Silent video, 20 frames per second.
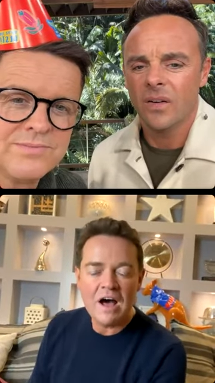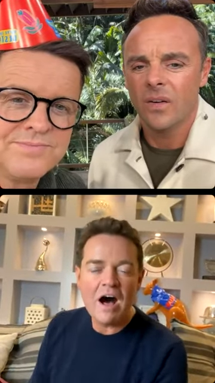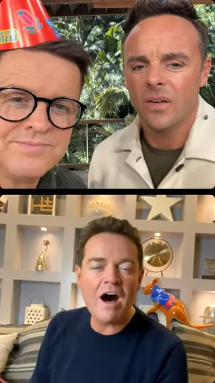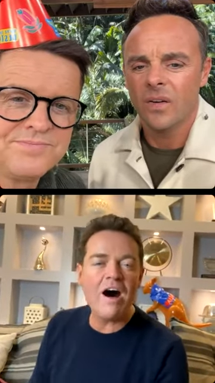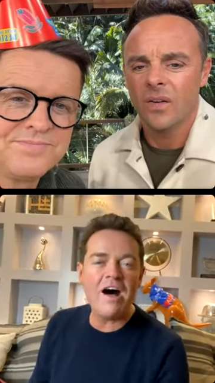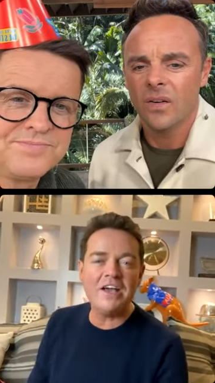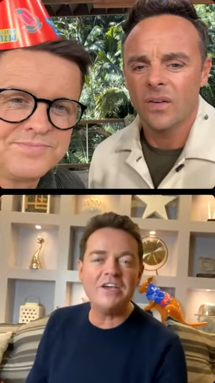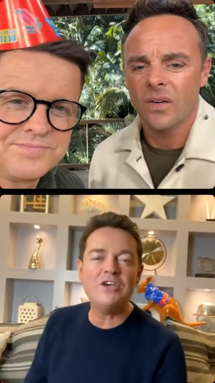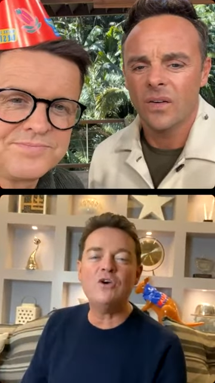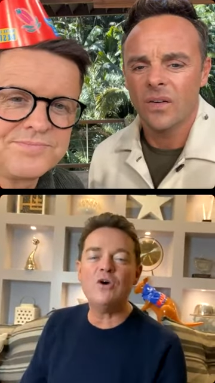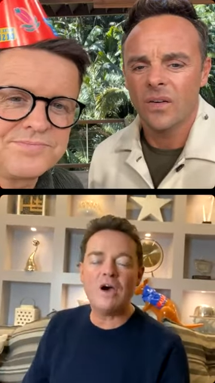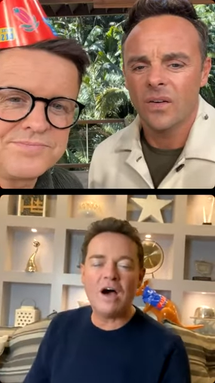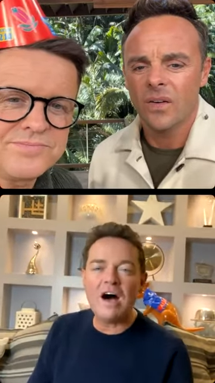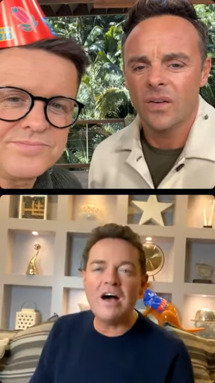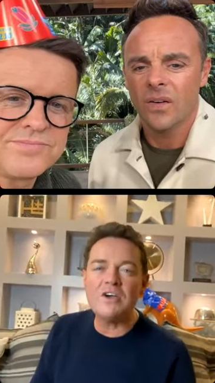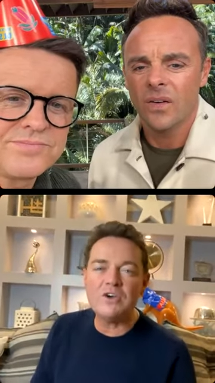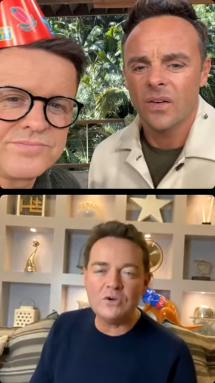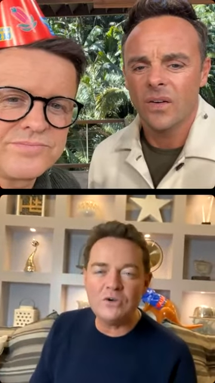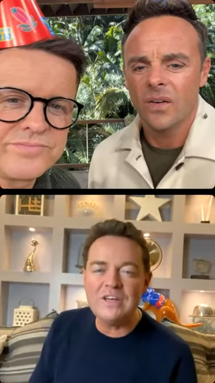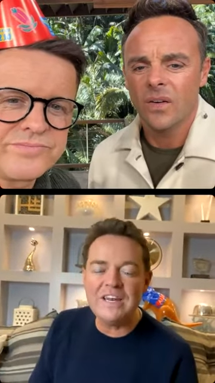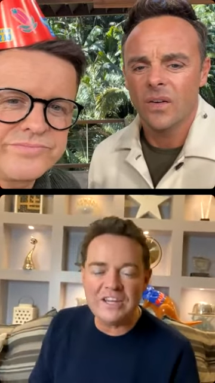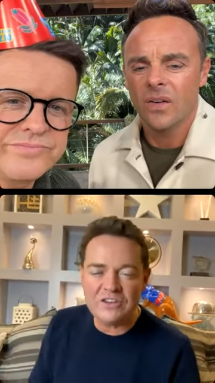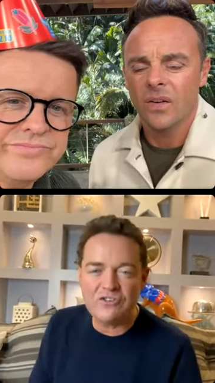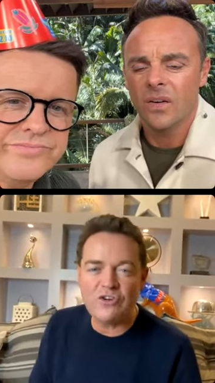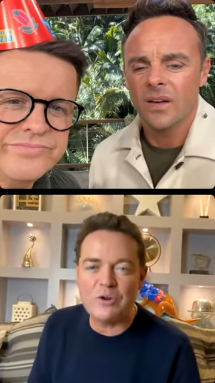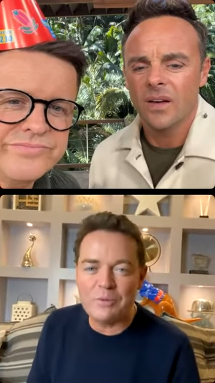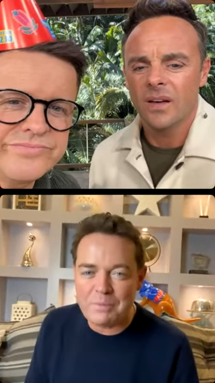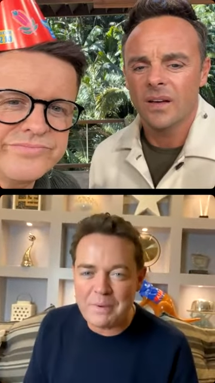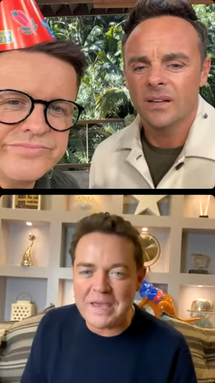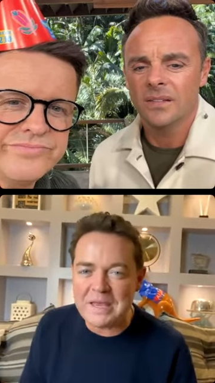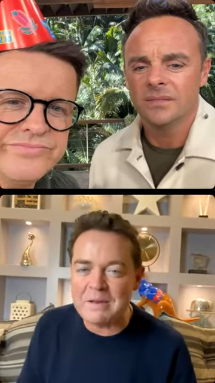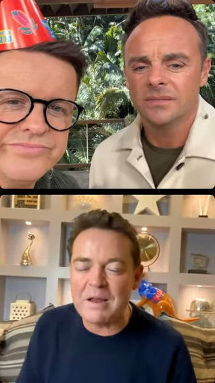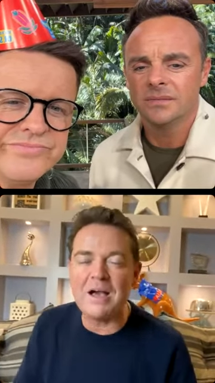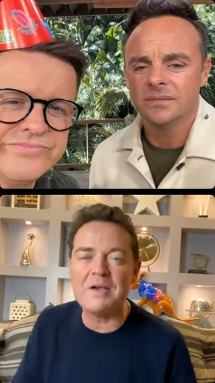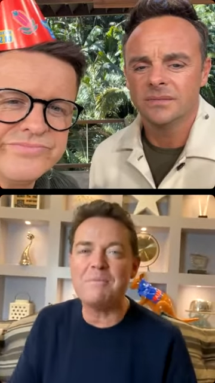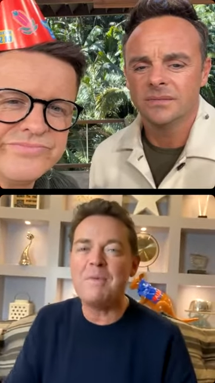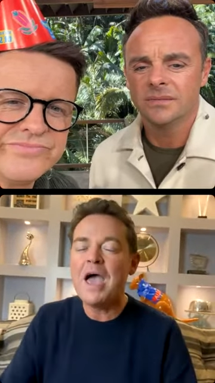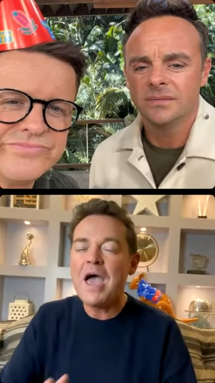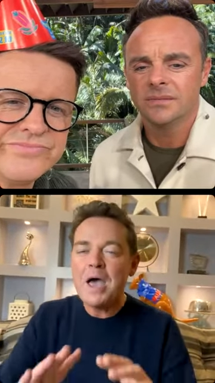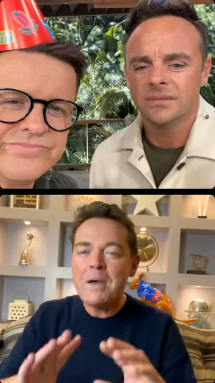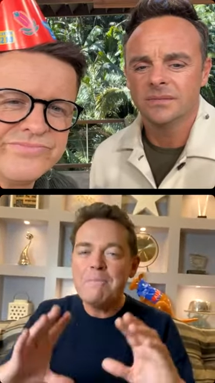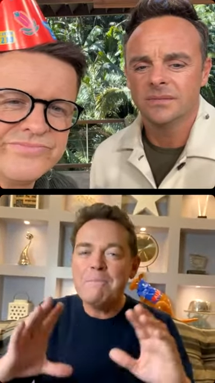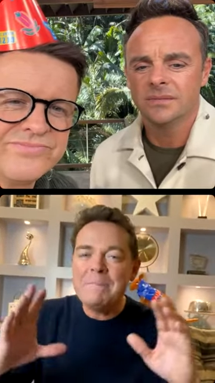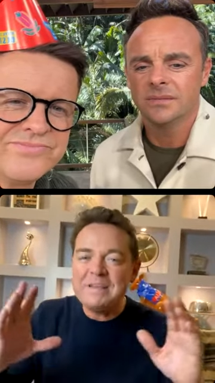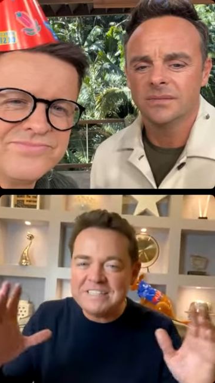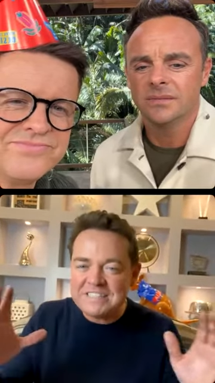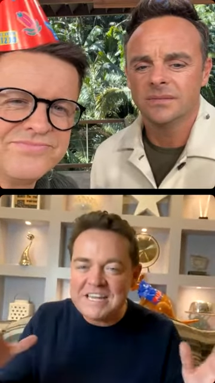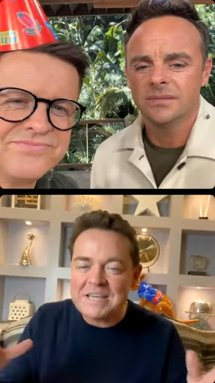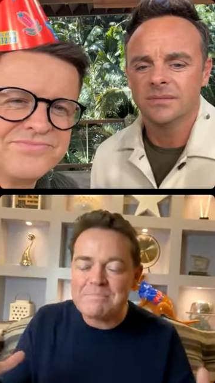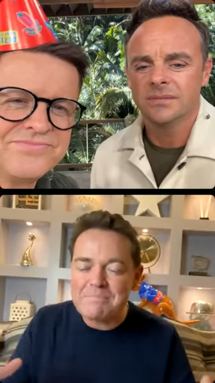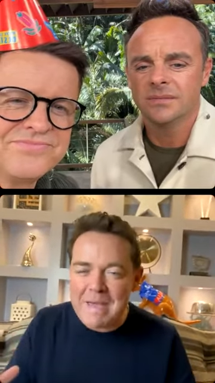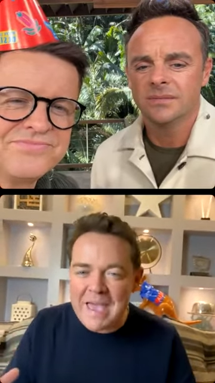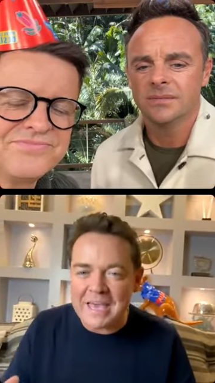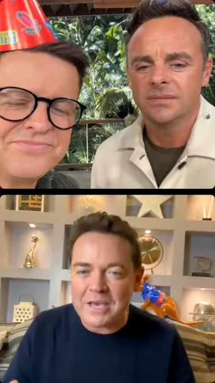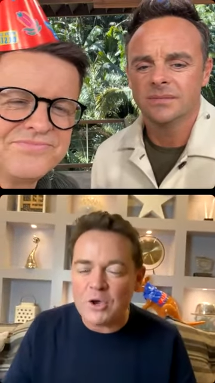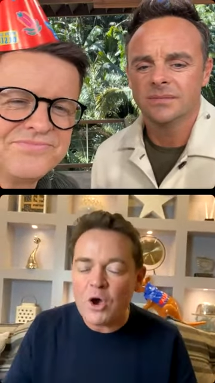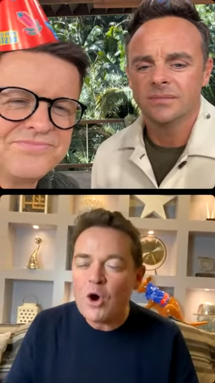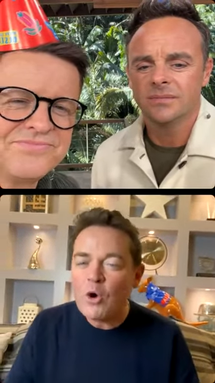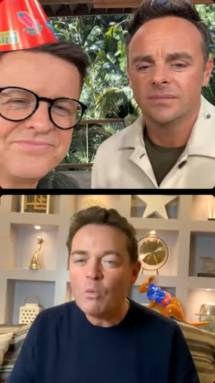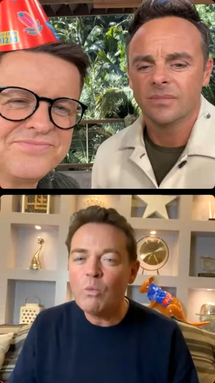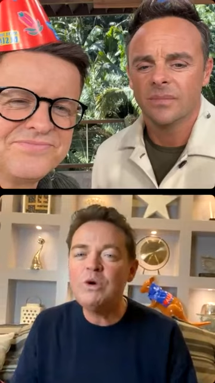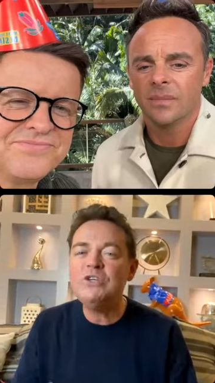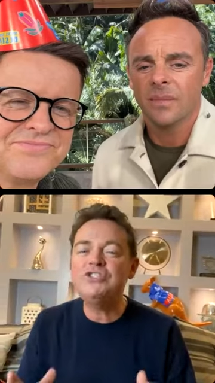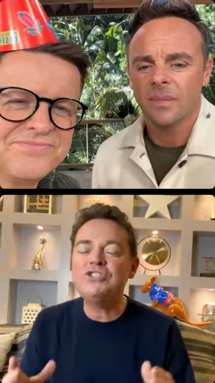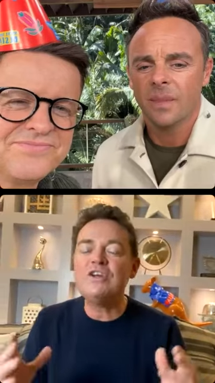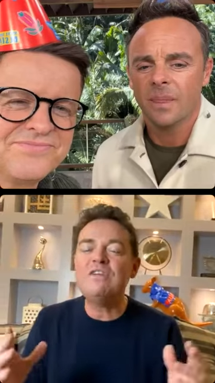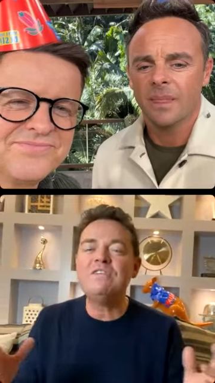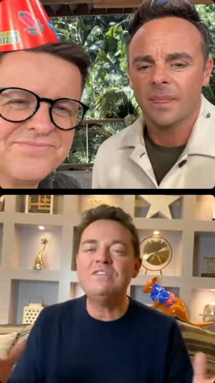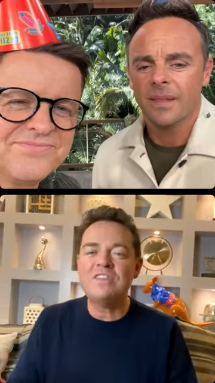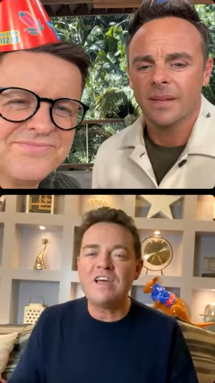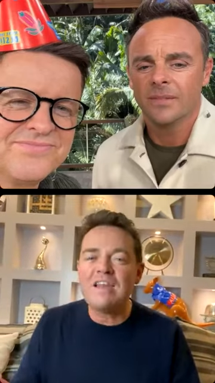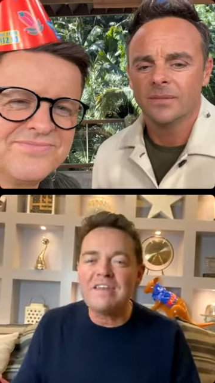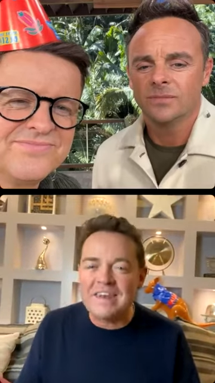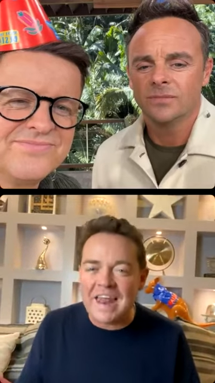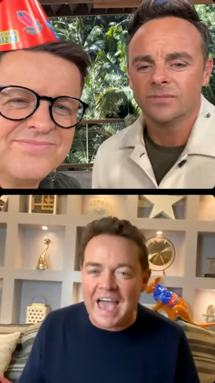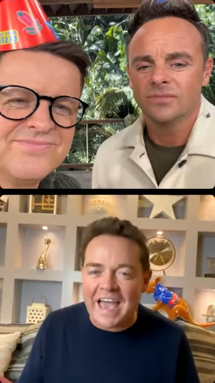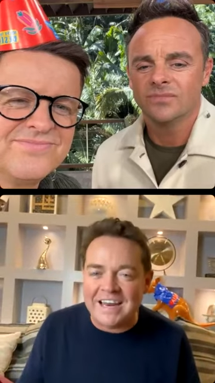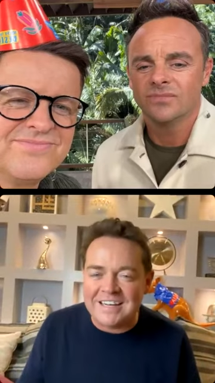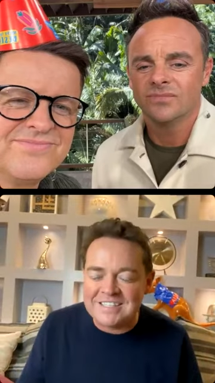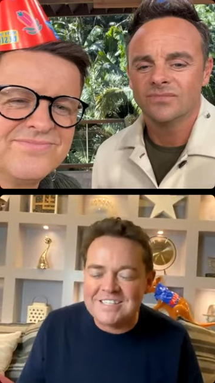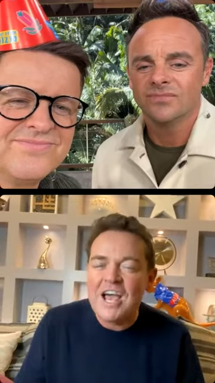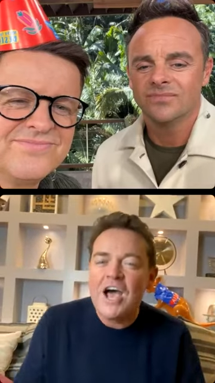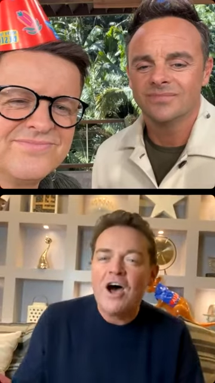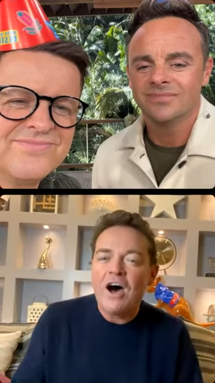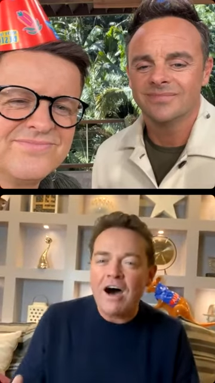Speaker 1: I could I could literally be like Mystic Meg. We should have done that.